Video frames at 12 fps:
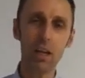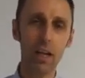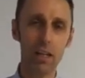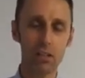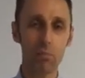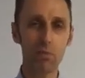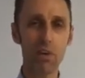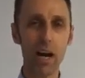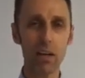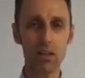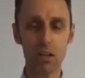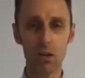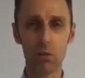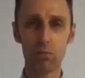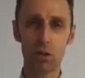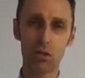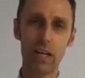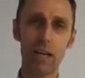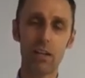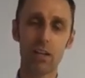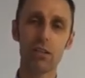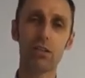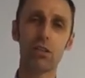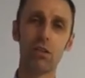It's a practical project
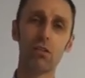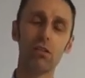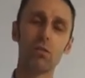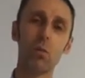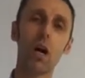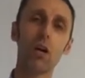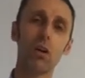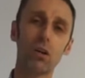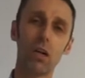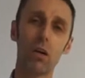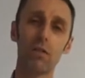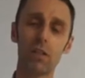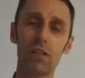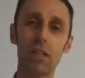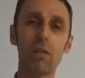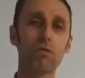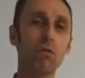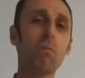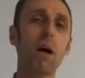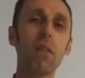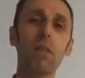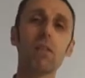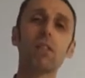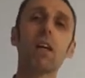that students work on over several
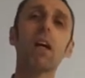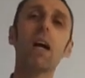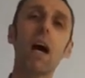months